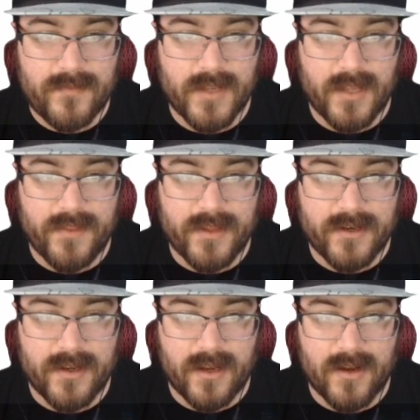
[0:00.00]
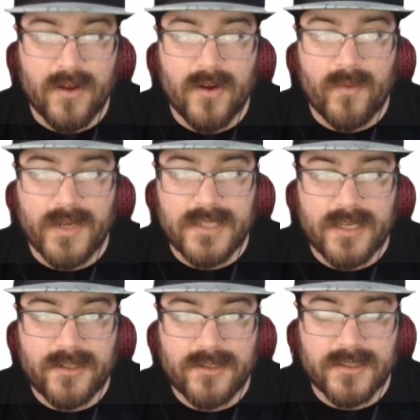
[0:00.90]
And then Waze
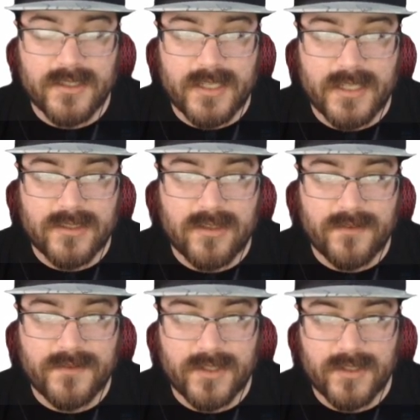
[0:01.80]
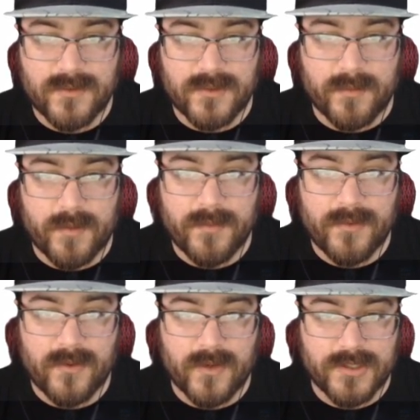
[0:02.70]
editors indicate soft turns with a
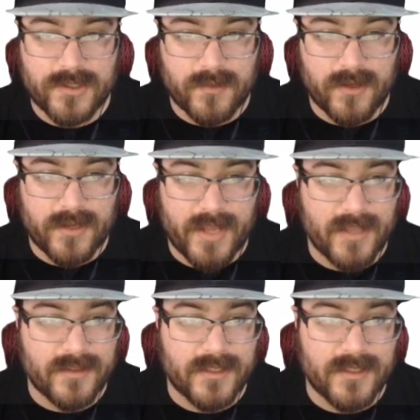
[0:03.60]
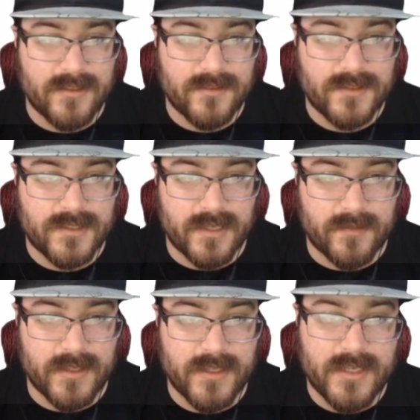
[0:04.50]
purple question mark at the end of a
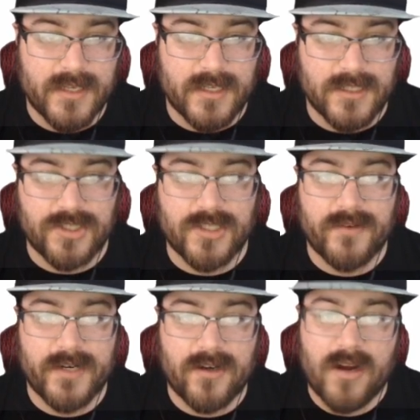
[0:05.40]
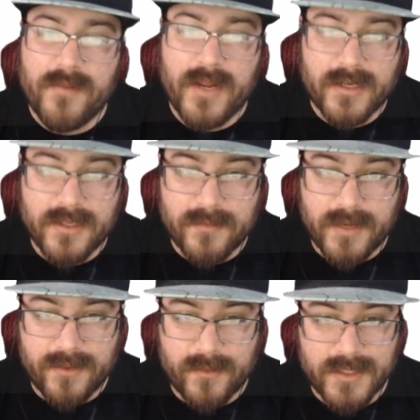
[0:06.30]
segment. It is generated automatically
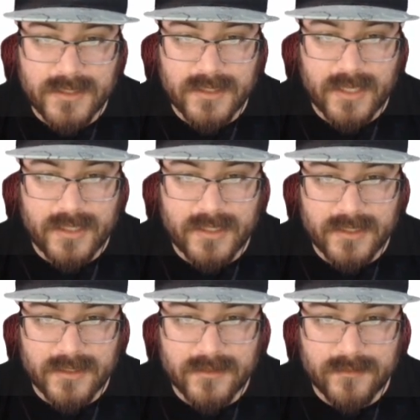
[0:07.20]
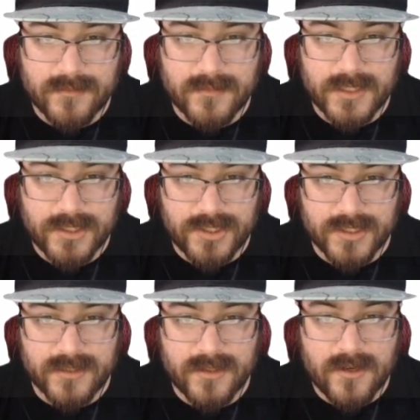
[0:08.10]
by the Waze editing
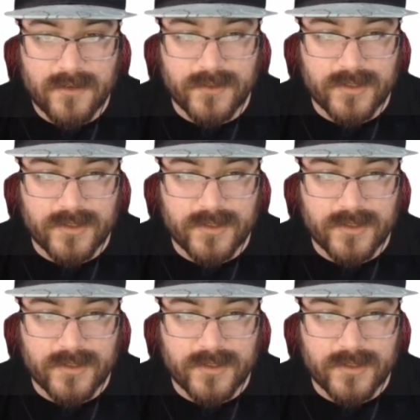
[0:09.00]
engine for